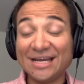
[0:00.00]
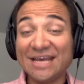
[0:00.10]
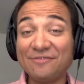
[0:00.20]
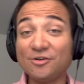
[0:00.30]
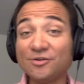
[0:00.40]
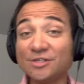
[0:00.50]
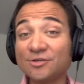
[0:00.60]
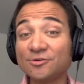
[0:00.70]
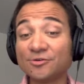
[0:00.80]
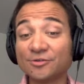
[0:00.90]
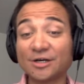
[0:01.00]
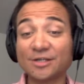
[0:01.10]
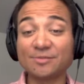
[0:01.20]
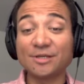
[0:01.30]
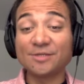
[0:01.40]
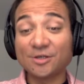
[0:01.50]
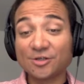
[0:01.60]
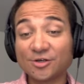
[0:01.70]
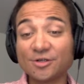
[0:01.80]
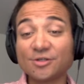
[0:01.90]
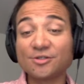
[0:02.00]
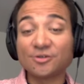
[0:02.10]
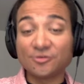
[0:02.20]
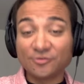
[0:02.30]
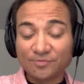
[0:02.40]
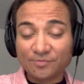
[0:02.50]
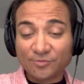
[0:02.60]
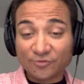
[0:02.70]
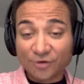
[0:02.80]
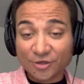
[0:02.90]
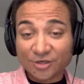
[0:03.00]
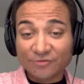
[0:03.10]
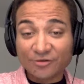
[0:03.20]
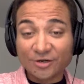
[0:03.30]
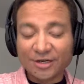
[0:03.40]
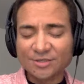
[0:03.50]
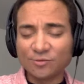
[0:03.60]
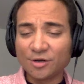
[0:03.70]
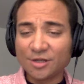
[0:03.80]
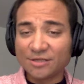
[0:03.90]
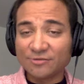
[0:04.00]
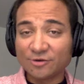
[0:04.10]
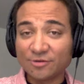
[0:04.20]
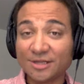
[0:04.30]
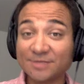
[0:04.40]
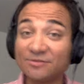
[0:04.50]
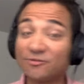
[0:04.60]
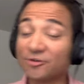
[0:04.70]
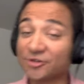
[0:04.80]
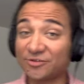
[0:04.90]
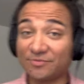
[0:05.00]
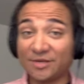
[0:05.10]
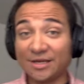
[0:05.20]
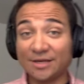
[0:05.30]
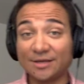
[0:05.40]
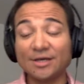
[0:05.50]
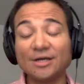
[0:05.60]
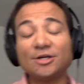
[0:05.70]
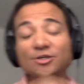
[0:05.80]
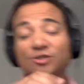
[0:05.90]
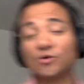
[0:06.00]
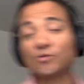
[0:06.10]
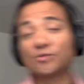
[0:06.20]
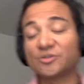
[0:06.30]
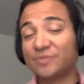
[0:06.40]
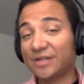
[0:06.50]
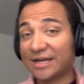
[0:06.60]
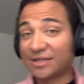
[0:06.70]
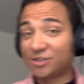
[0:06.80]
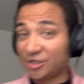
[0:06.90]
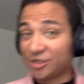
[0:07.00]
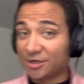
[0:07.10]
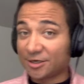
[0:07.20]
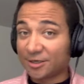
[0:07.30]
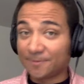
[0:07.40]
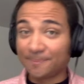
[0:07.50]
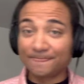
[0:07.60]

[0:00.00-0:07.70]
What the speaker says: If you're using Google Docs, please make sure to first convert it into one of these formats before submitting it. Don't submit it as GDoc.